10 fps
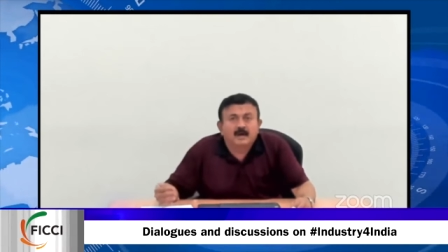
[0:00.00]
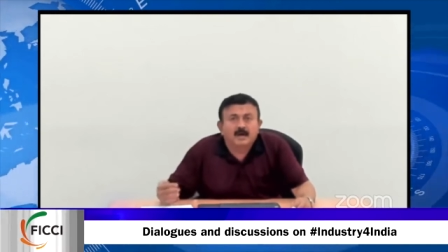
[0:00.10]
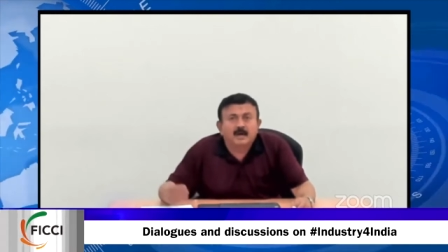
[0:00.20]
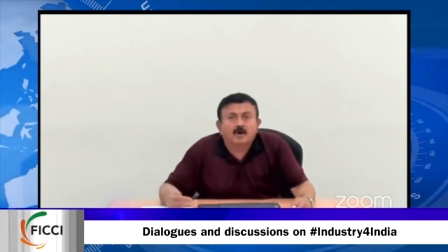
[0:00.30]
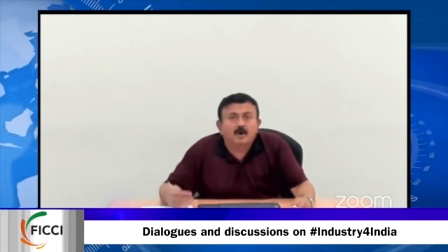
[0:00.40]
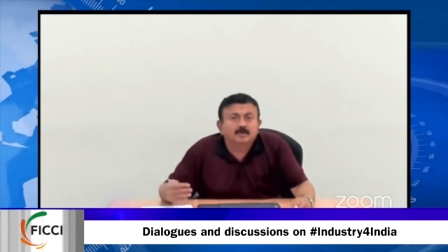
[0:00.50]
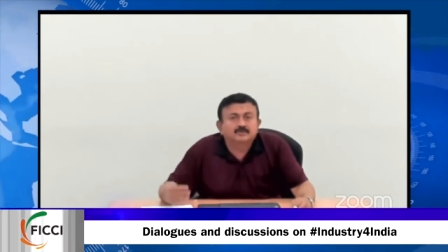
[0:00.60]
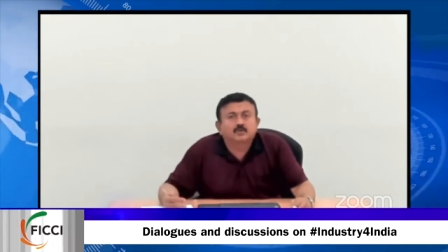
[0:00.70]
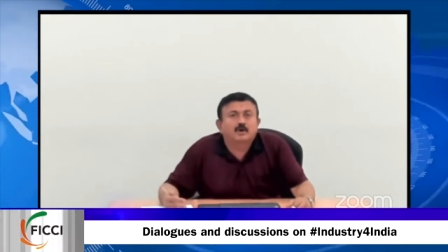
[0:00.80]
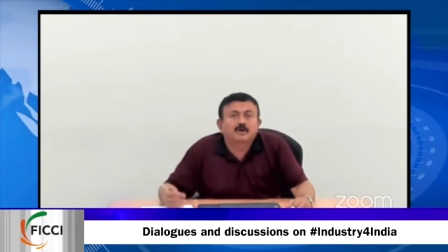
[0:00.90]
are
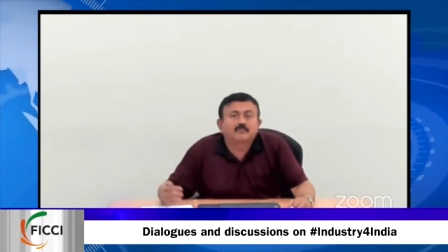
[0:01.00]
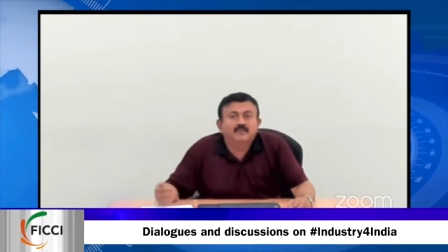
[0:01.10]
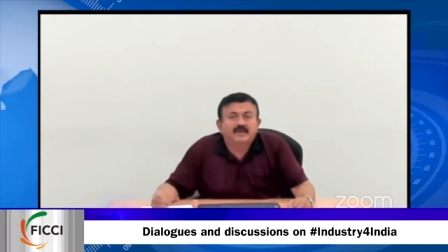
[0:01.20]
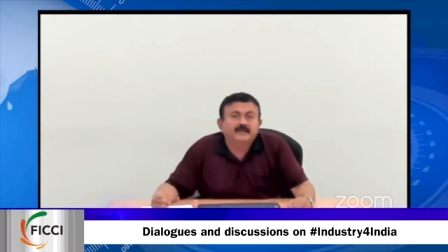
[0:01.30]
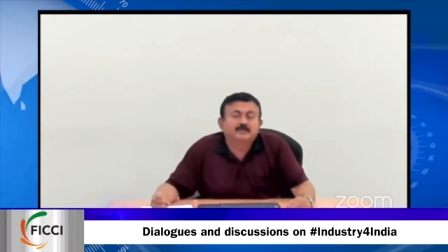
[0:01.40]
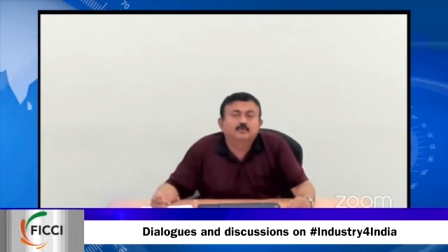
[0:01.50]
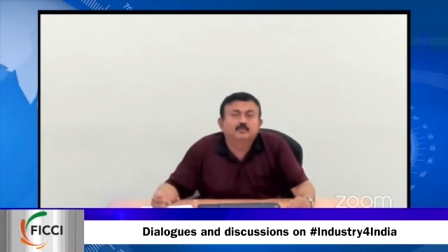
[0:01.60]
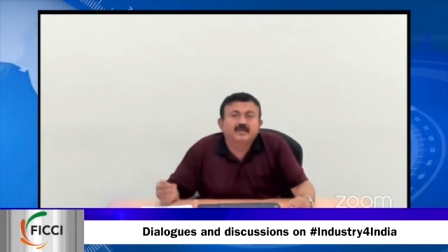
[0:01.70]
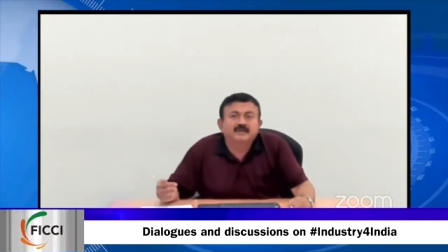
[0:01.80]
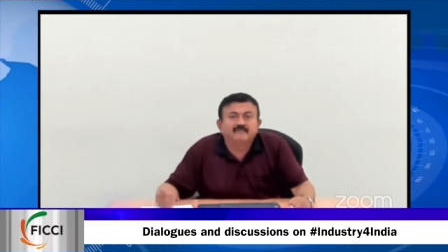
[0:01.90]
also not willing
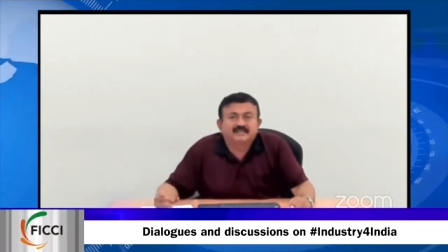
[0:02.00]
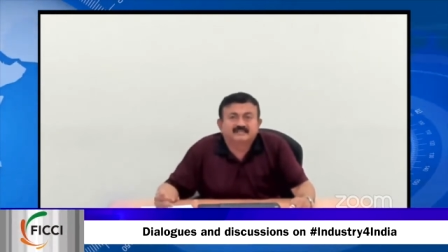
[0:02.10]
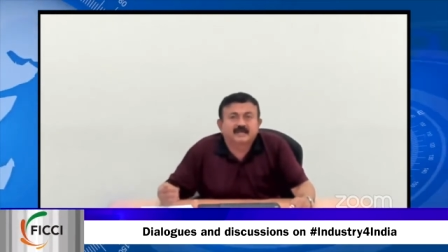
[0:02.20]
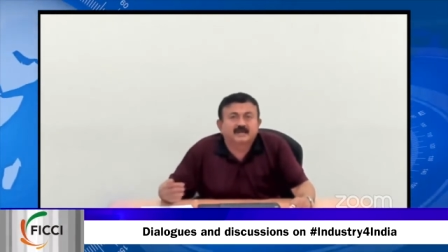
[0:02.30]
to invest